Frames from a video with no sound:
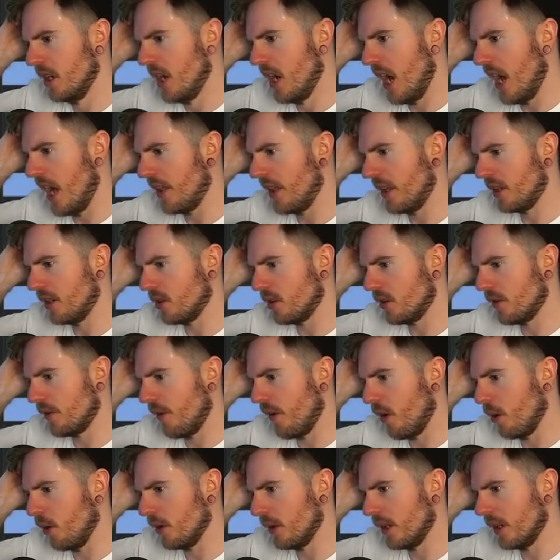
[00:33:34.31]
I think just
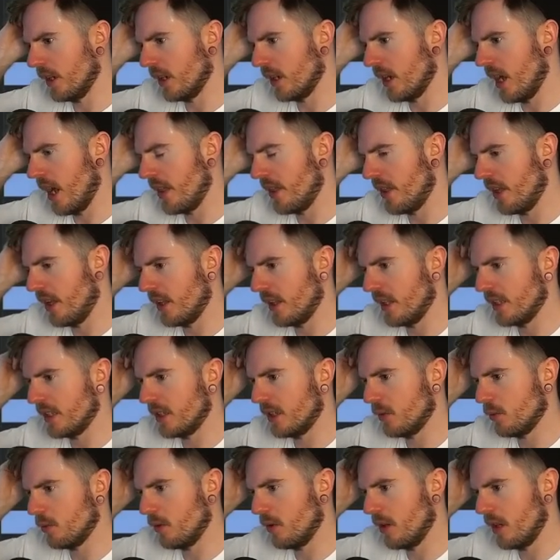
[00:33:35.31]
folding. I think this
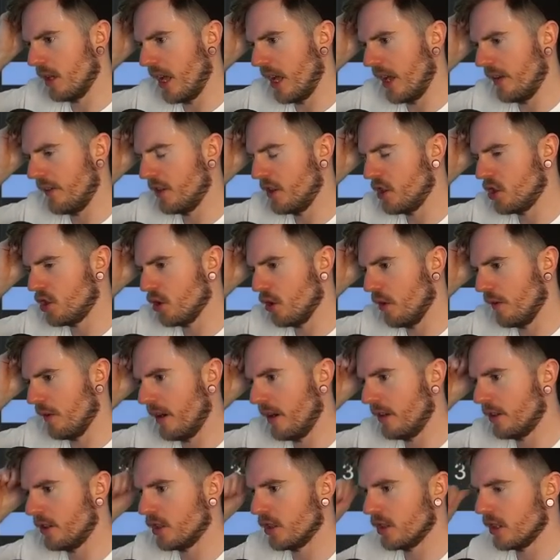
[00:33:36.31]
is, like, if you shove here,
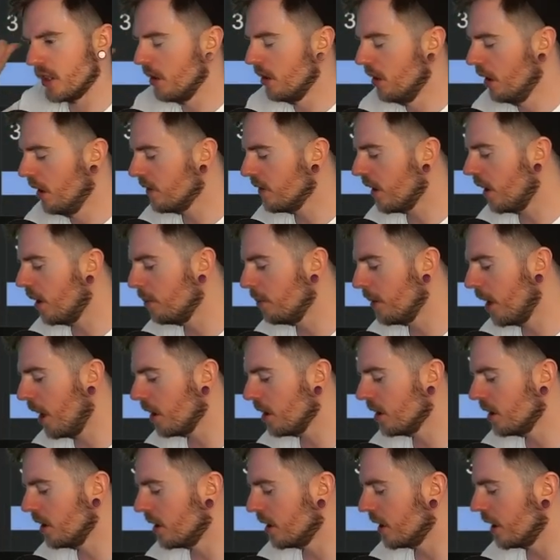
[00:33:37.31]
it's just like, oh, I've got a
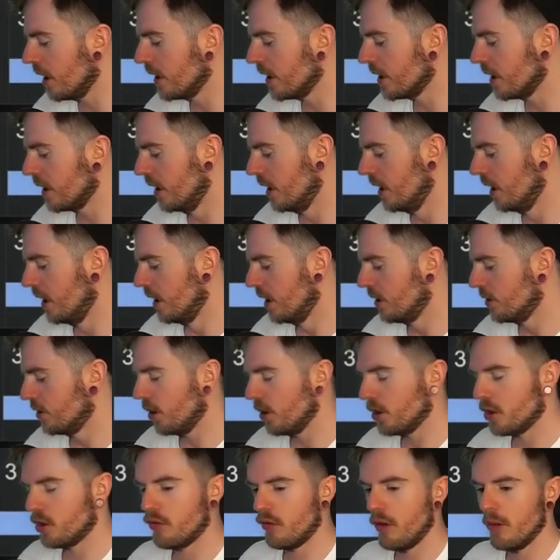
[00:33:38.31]
blocker. Like, Saw
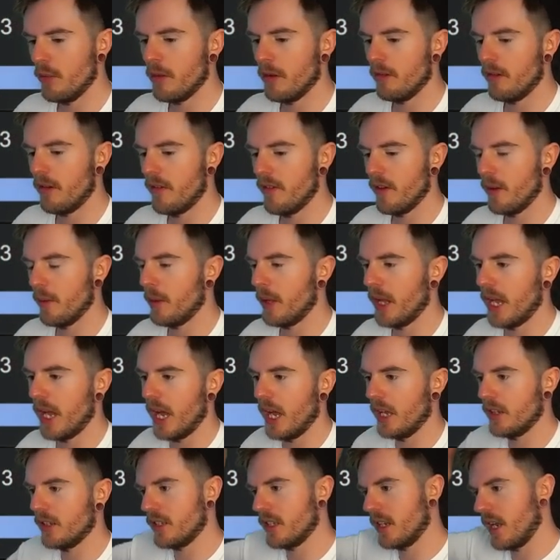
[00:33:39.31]
Shroom the River play a
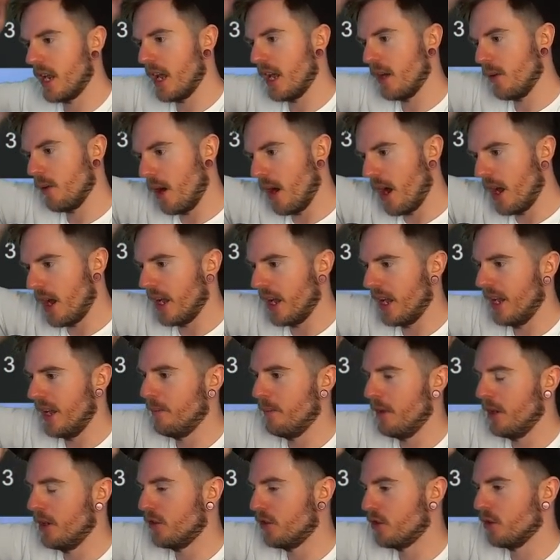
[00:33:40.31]
hand today where
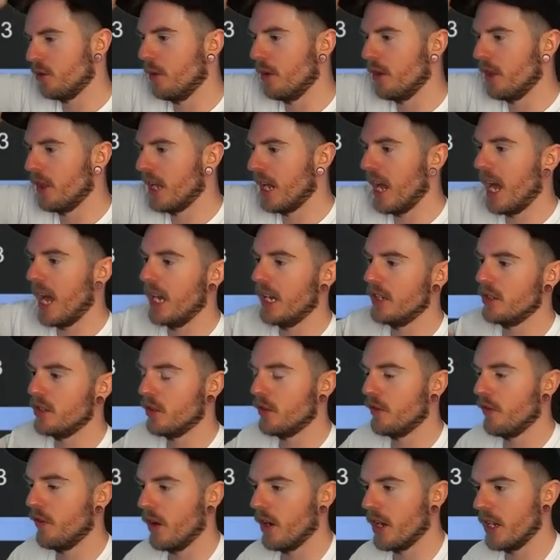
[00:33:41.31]
him and some other guy
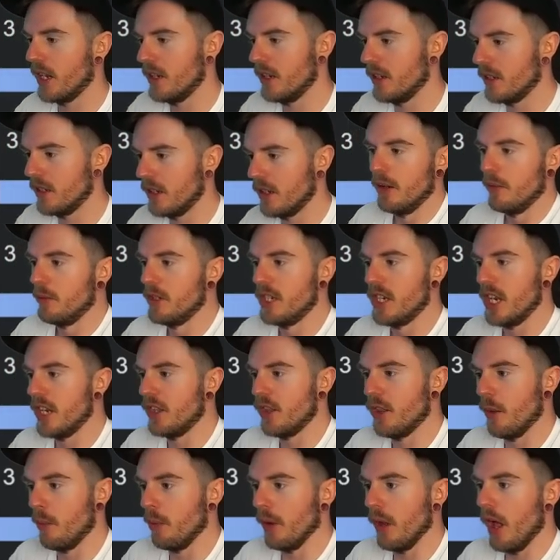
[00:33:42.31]
just fucking did
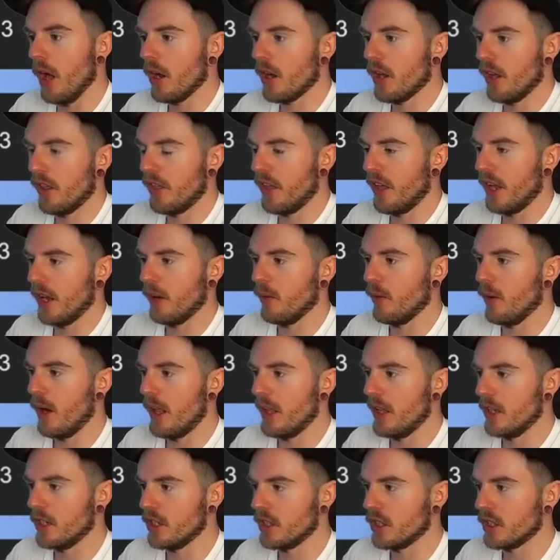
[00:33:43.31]
the blocker thing where
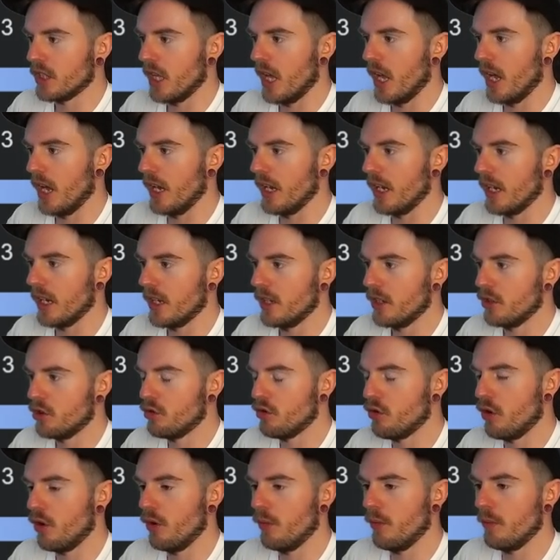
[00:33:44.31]
they're just like,
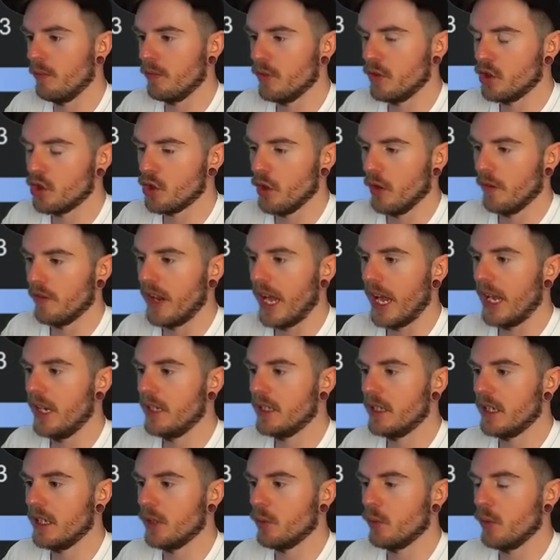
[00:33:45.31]
Shroom shoved
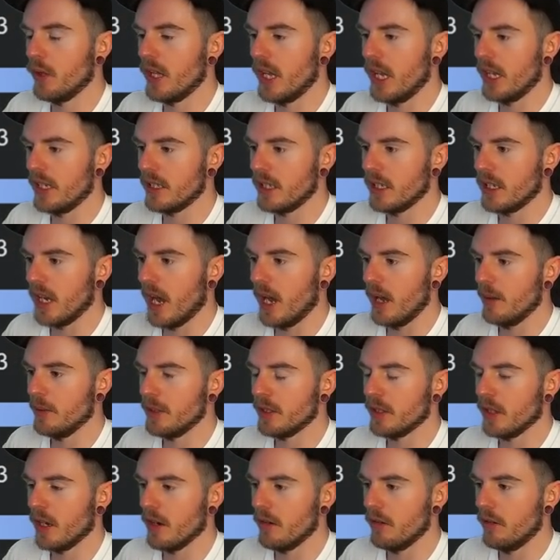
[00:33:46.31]
aces with the ace of
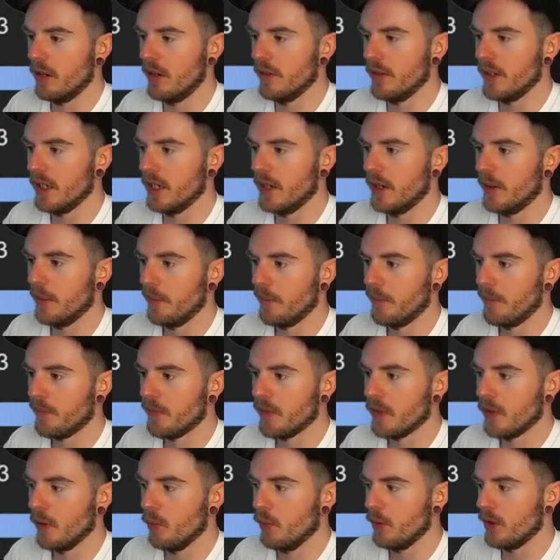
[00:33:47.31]
diamonds on a river
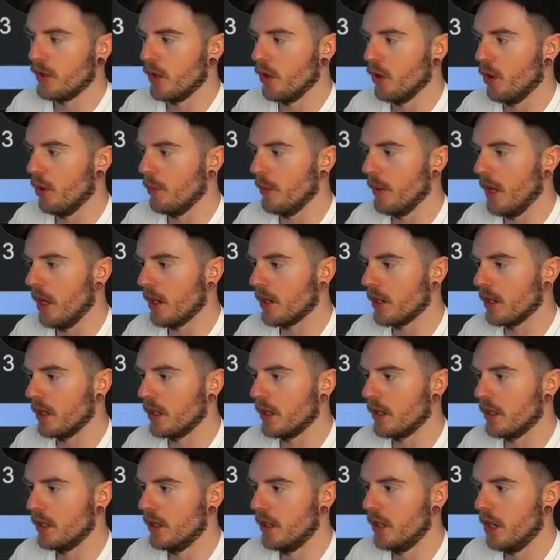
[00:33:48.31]
with the nut
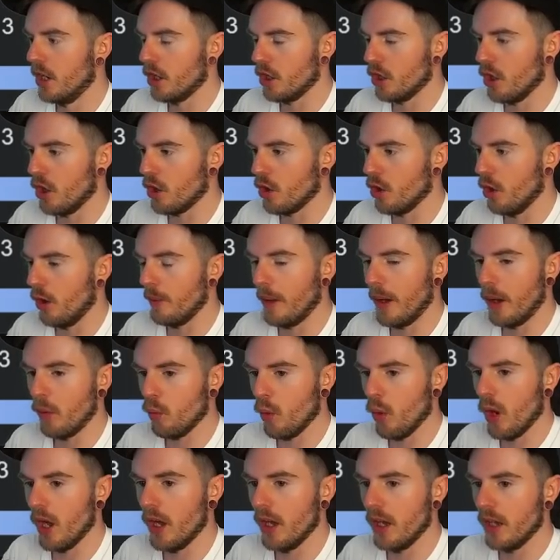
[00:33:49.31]
blocker and got called by
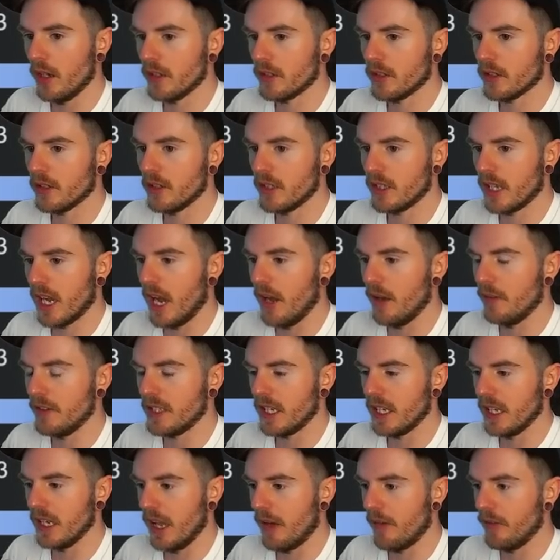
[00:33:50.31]
worse because the guy
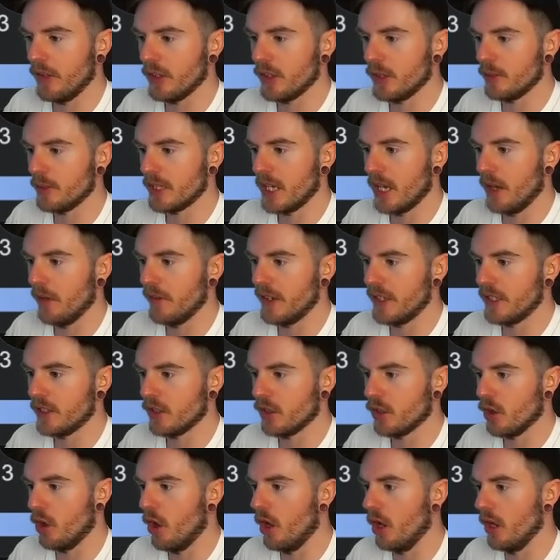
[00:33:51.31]
obviously leveled himself into
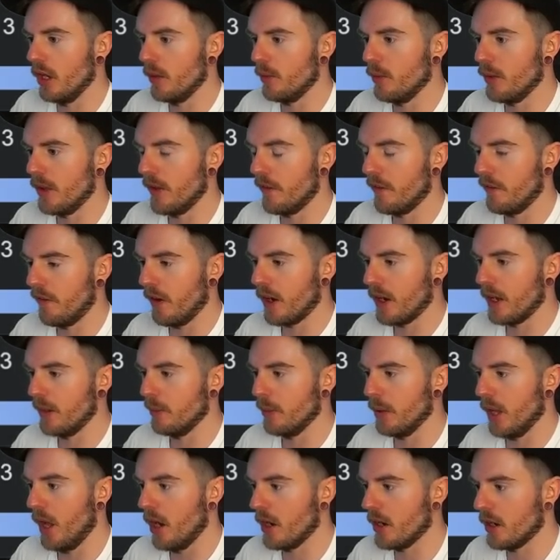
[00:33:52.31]
calling with a fucking
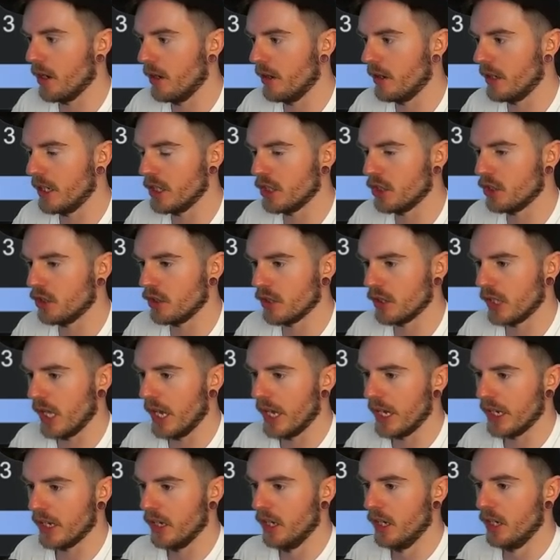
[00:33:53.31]
blocker and it's just
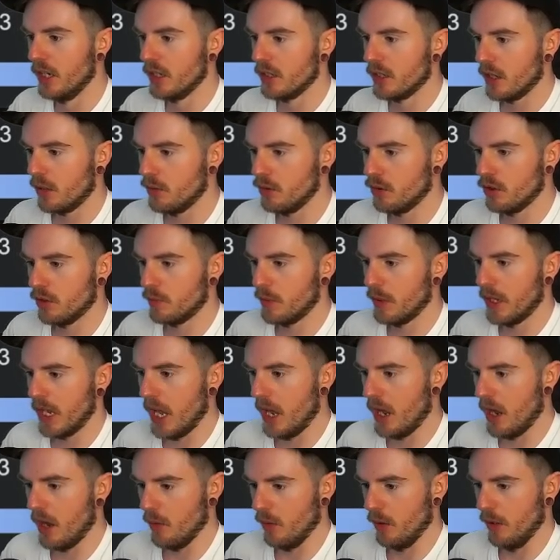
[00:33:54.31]
like don't just be like
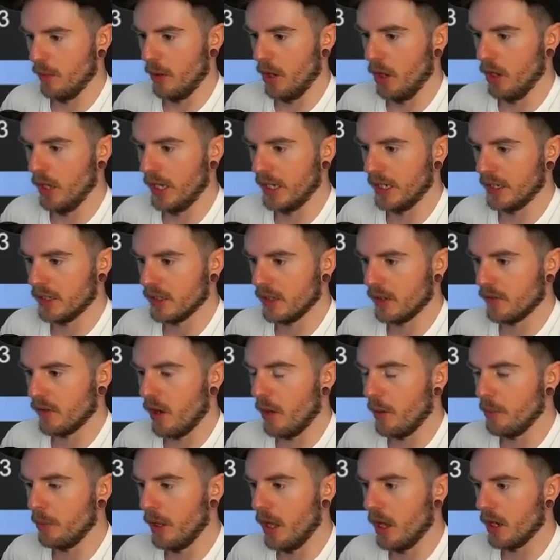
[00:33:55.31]
oh well i'm all in because i've got
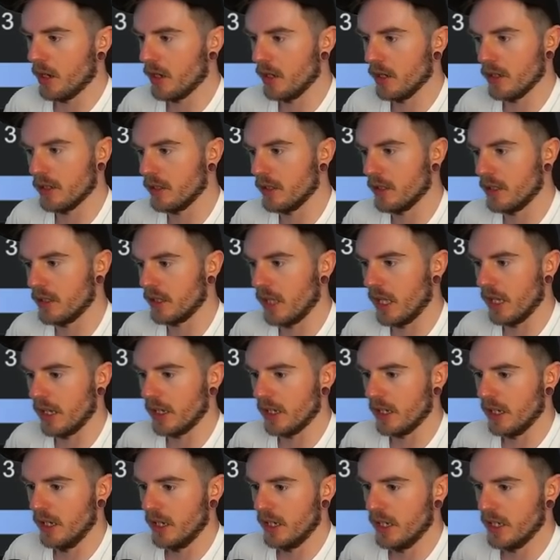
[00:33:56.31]
a blocker because it's
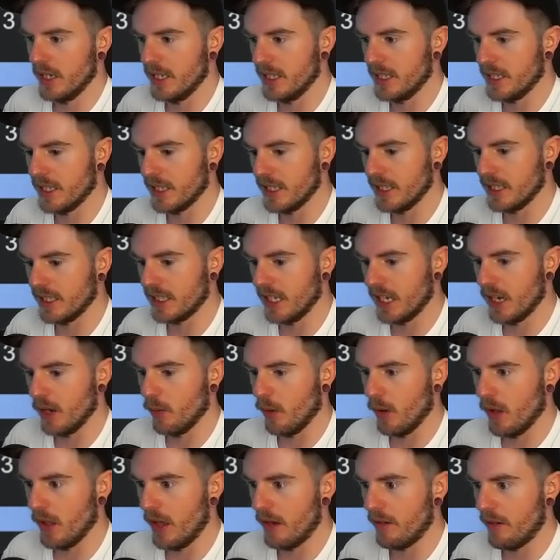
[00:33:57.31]
like you need to consider
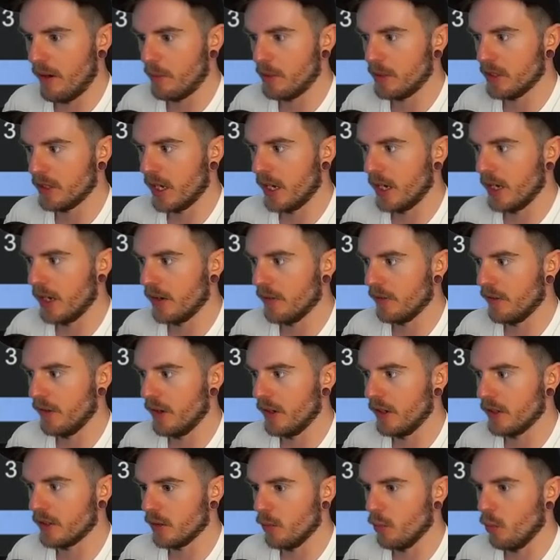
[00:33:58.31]
what they're representing
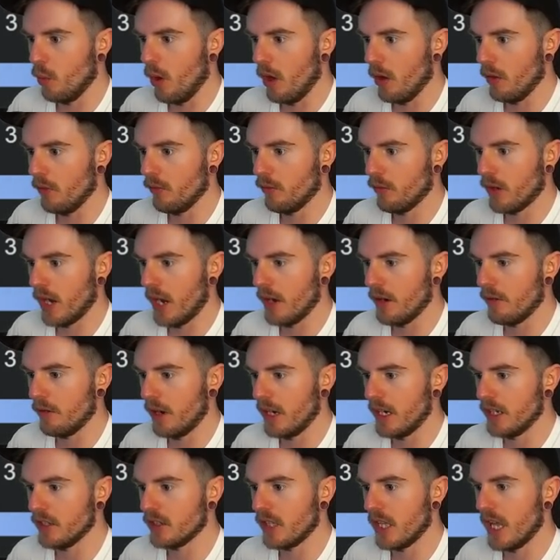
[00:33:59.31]
first and what kind of
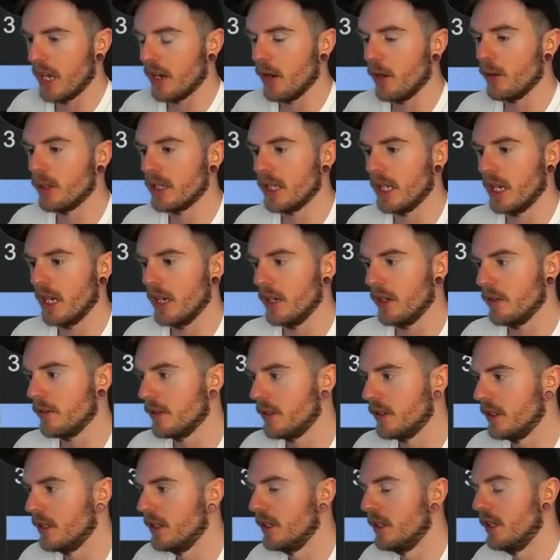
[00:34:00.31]
range they're going to have
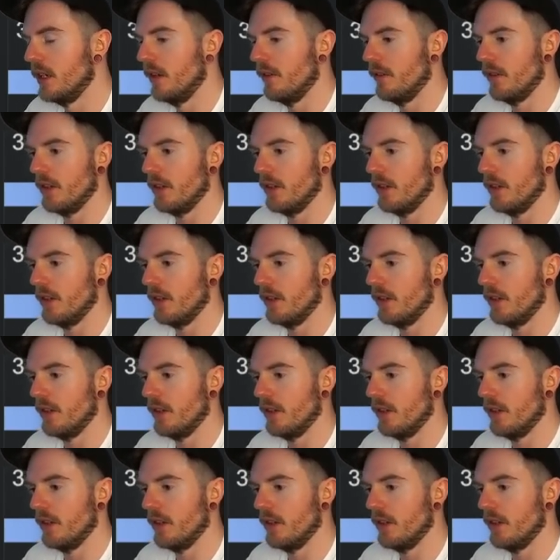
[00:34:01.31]
for